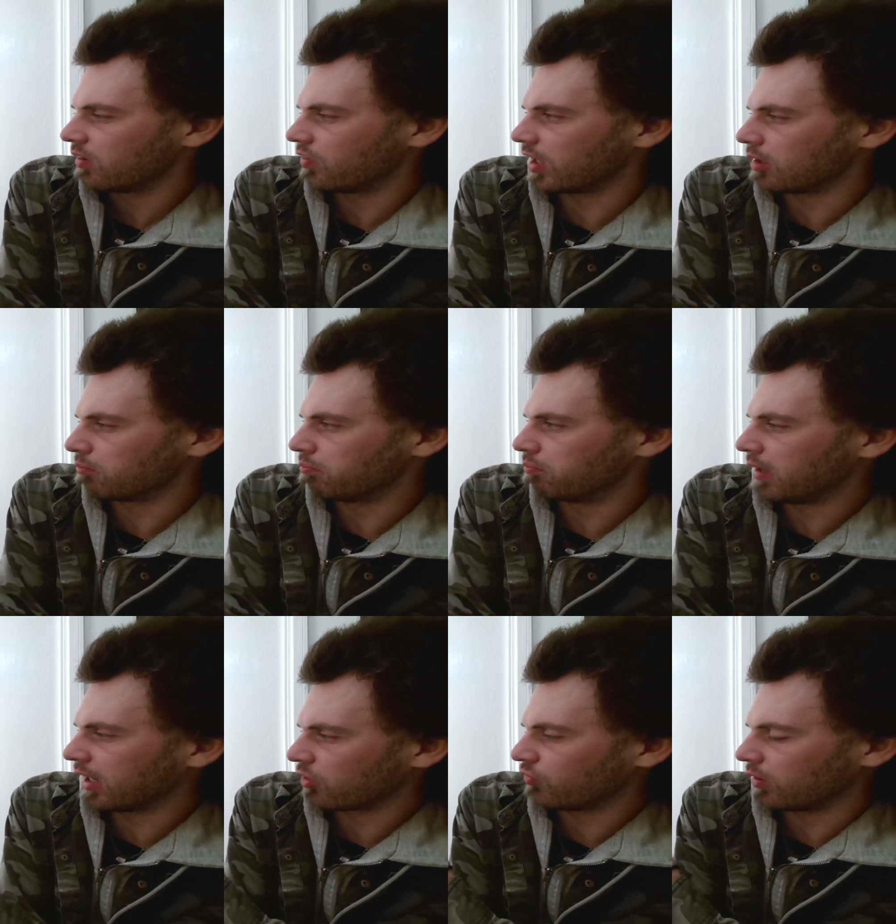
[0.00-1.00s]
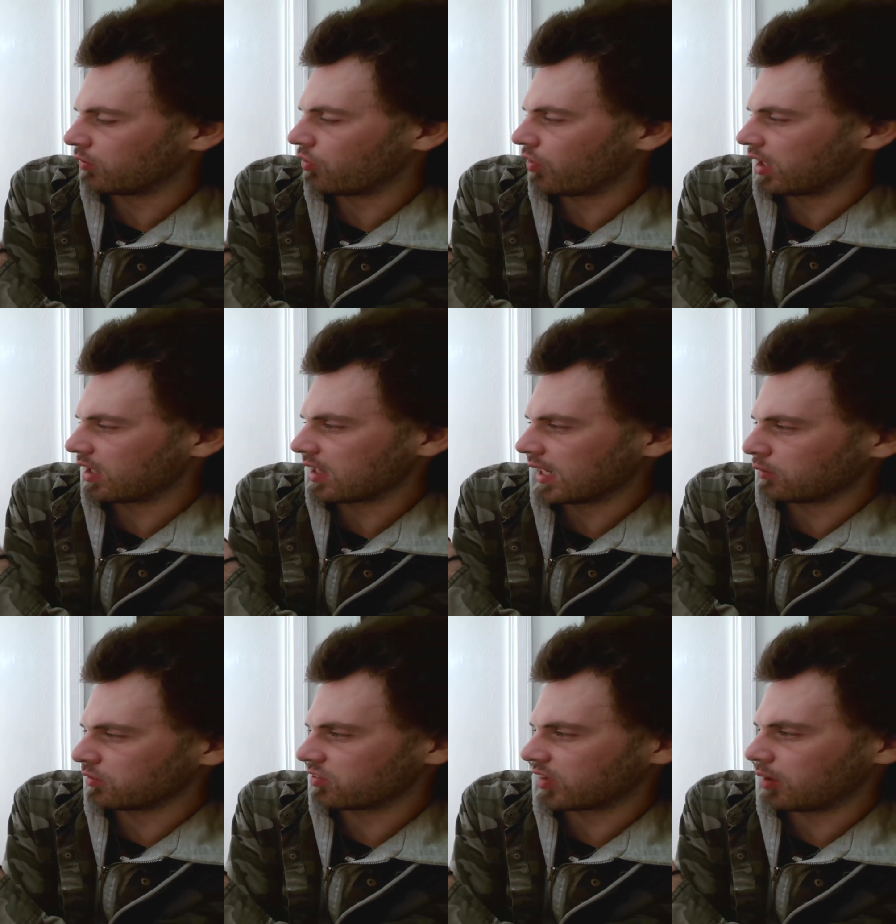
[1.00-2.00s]
the background, the
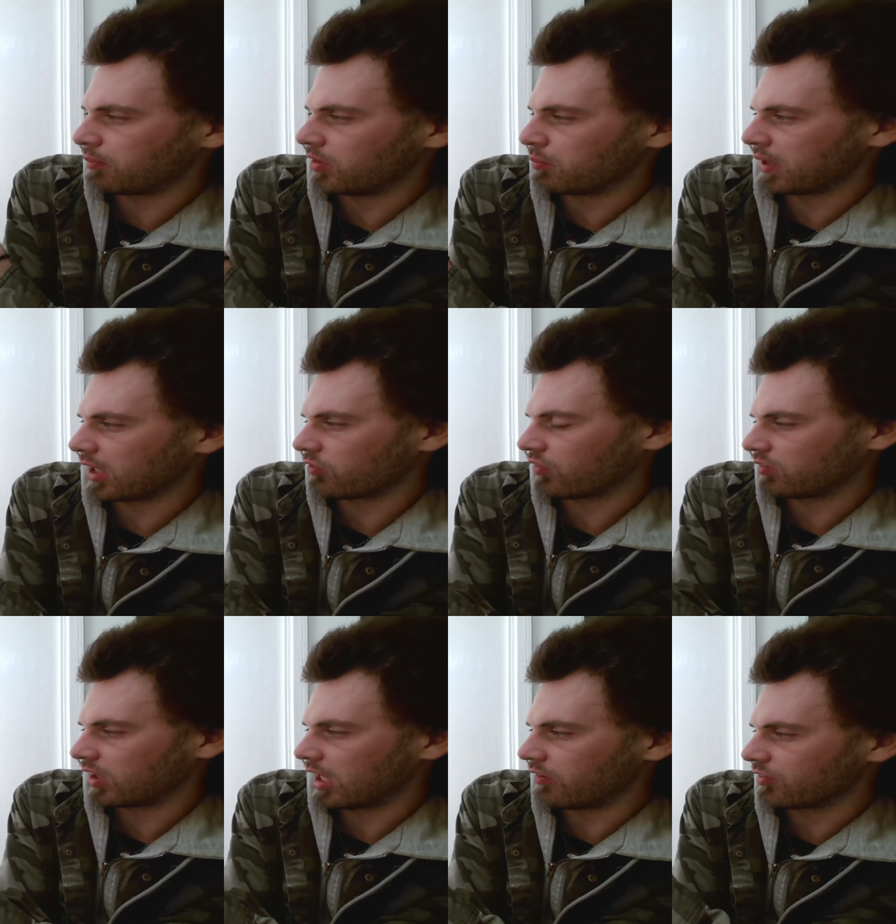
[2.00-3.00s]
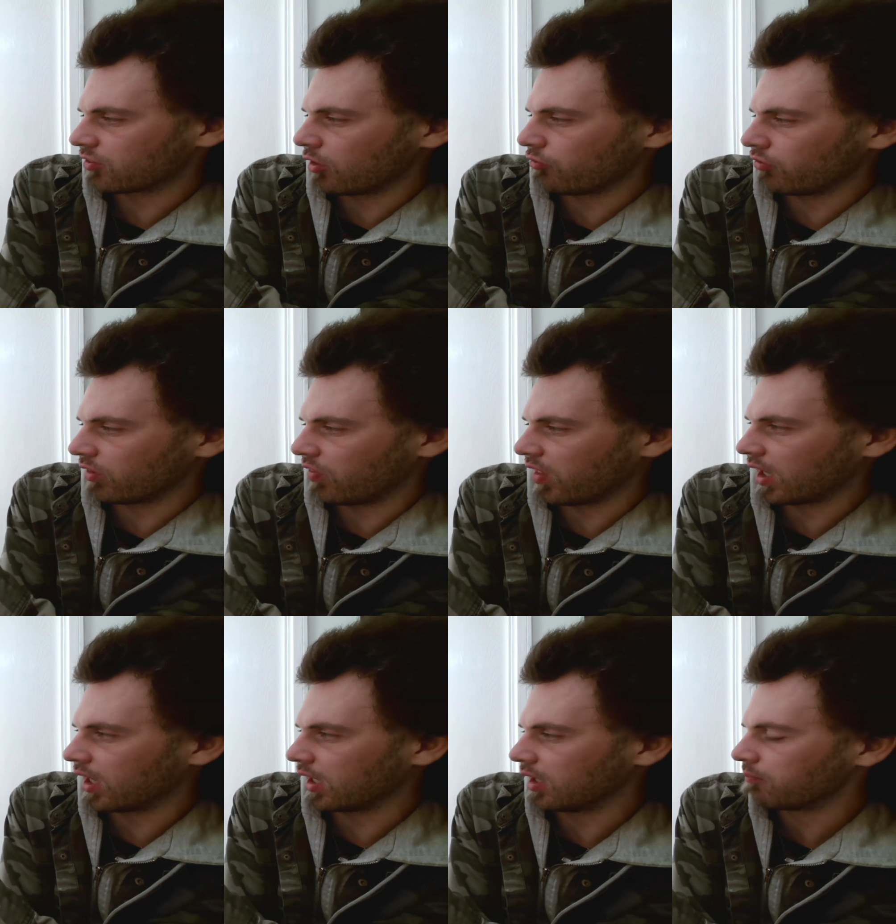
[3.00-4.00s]
cloudscape in the background here is covering the eye.